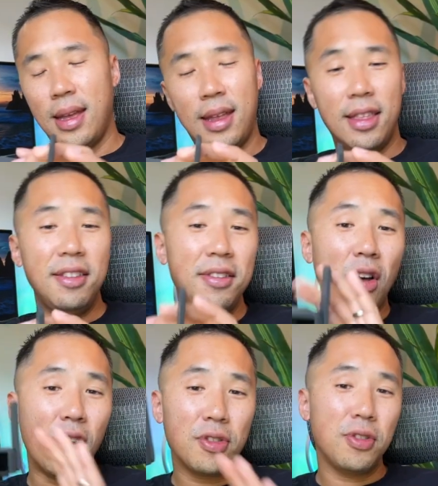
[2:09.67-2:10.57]
This is
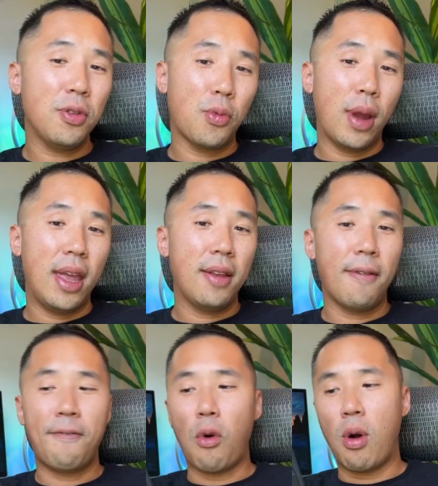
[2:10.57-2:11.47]
also great
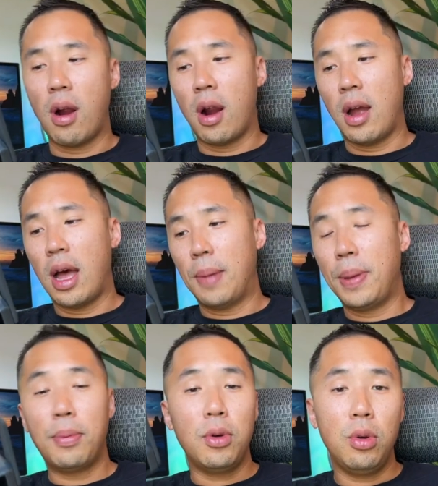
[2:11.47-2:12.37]
for uh,
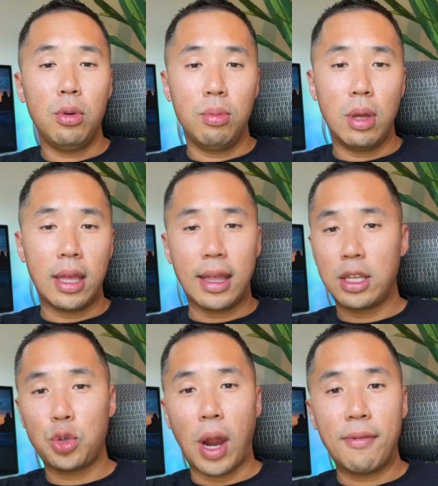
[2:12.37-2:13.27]
people who like, like, to
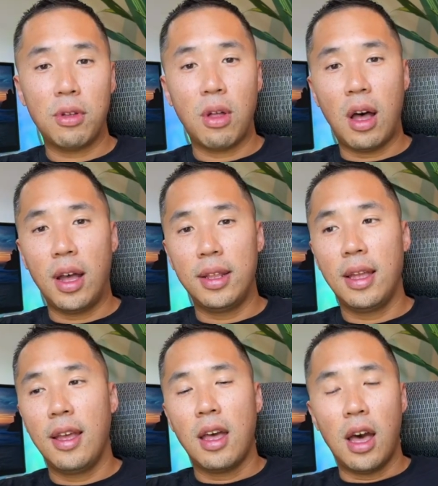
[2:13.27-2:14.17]
travel on
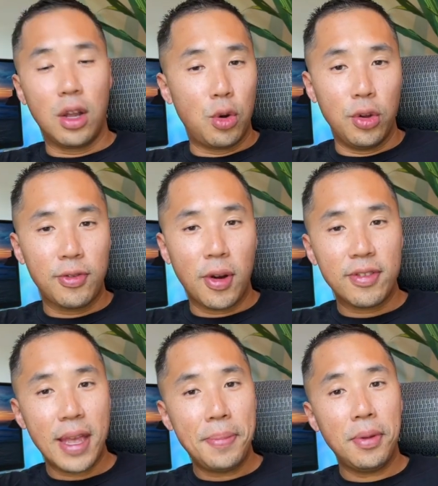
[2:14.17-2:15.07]
a cruise, for
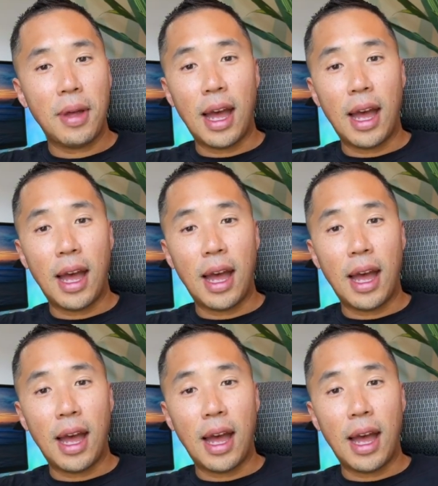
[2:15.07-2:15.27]
example.